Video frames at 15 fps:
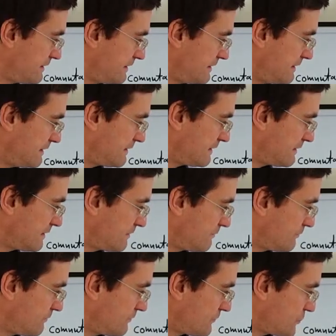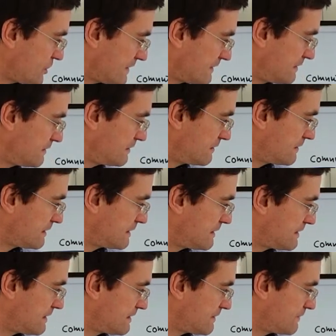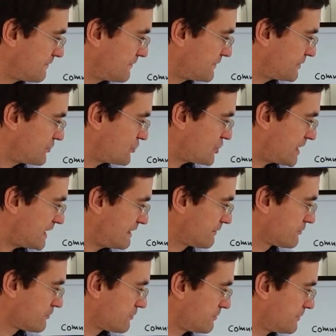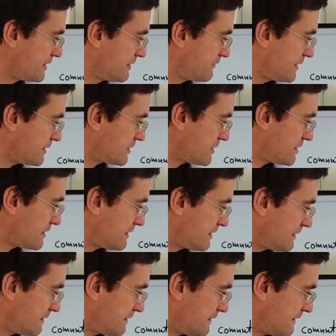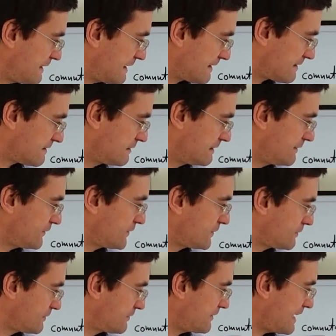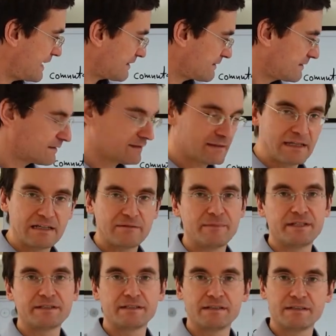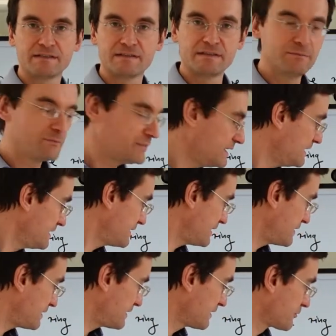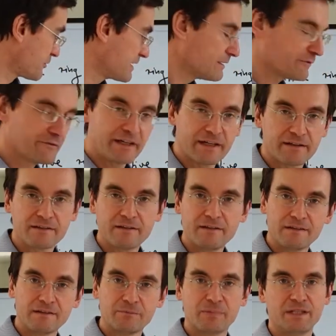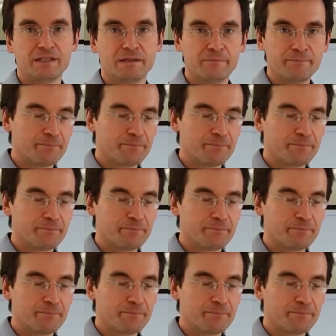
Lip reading: is just the chain group in which this x lives. So if x is an element in Cp, then the degree of x is p.